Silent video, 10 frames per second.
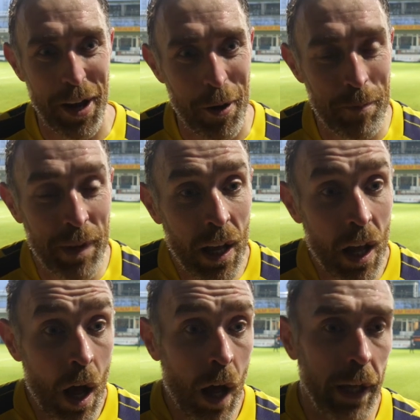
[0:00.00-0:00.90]
Um,
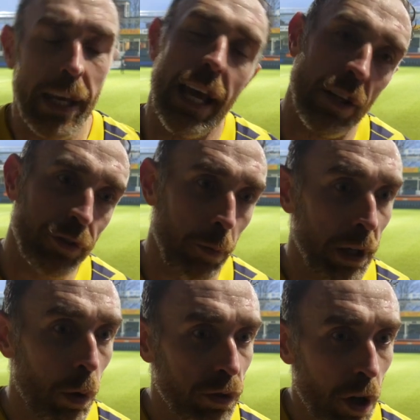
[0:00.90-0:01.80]
yeah, listen, we
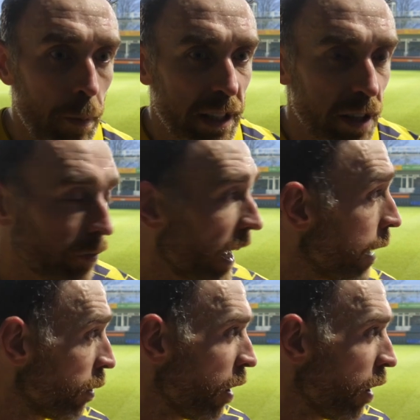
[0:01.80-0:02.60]
knew it was going to be a tough game.